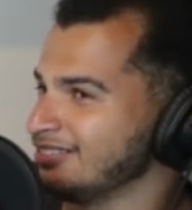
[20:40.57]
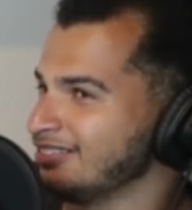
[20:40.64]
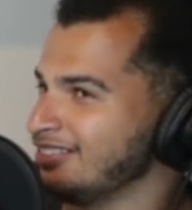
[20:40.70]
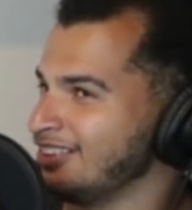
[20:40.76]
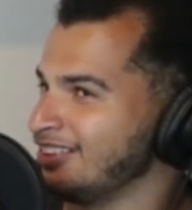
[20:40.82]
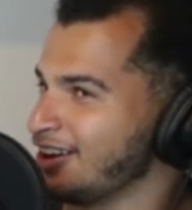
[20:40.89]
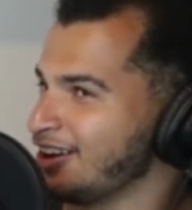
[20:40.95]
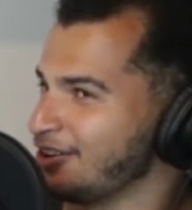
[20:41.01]

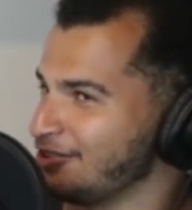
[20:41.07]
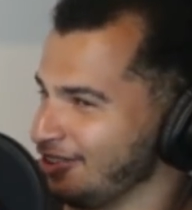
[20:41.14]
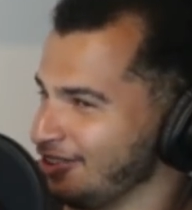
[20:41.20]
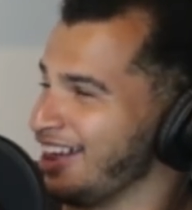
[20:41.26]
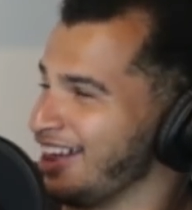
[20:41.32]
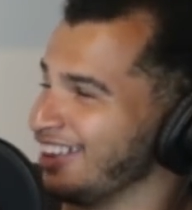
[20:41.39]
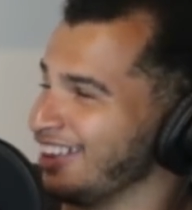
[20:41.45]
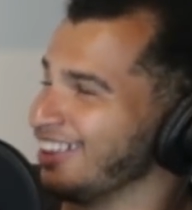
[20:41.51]
a lot of
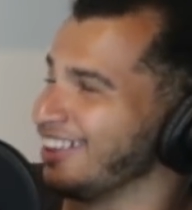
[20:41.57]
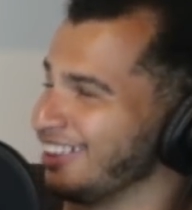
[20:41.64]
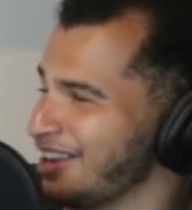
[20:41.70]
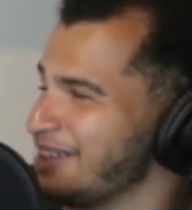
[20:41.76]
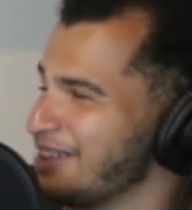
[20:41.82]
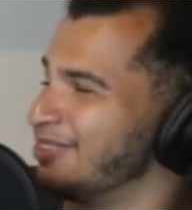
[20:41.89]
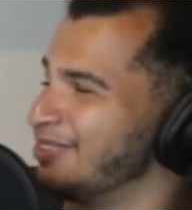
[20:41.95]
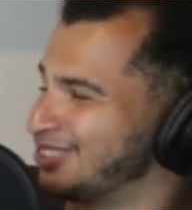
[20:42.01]

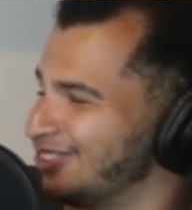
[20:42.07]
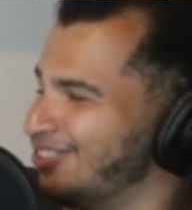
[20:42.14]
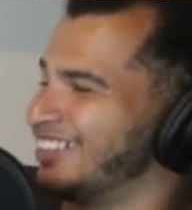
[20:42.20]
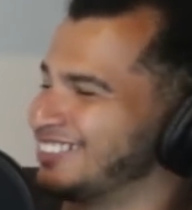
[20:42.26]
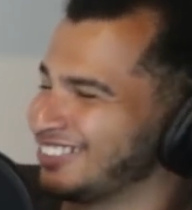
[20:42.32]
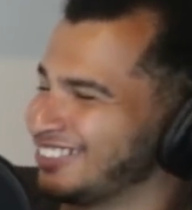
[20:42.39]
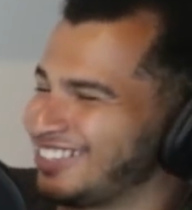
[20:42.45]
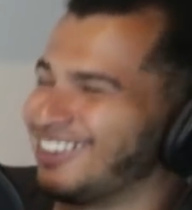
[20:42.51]
Lambos are
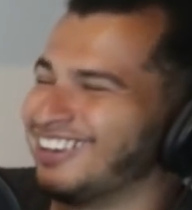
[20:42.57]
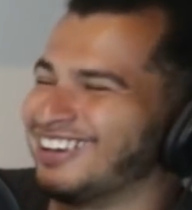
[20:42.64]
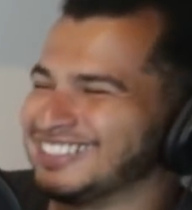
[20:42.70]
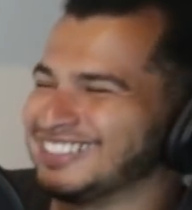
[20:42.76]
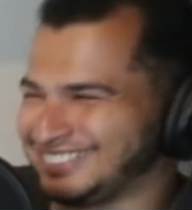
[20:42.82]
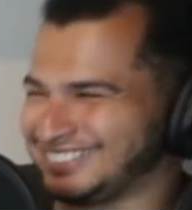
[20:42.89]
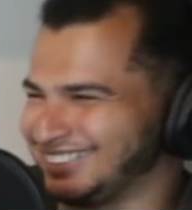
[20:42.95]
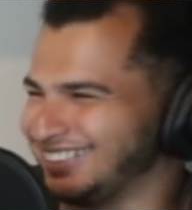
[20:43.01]
rental
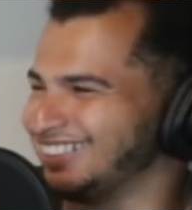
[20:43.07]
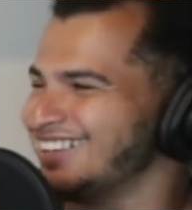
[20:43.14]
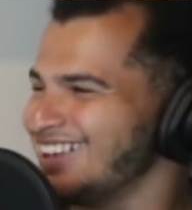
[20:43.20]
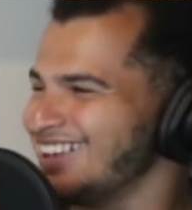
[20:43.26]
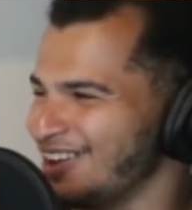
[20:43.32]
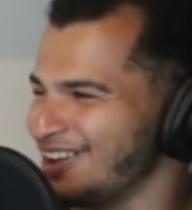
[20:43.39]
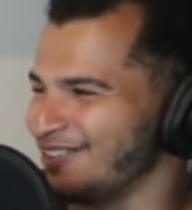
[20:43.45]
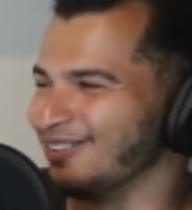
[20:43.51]
cars.
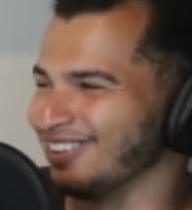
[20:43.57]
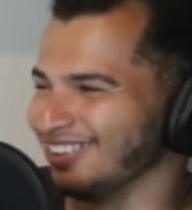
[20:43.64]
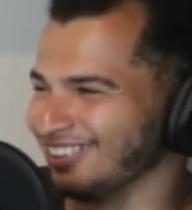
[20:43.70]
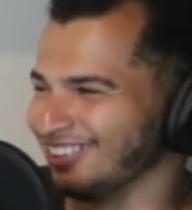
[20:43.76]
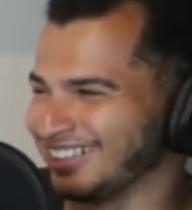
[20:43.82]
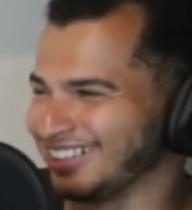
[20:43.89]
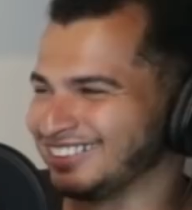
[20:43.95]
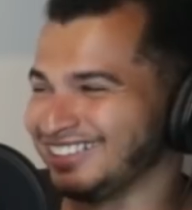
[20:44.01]
If you want to
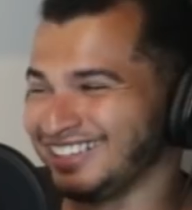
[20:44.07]
look at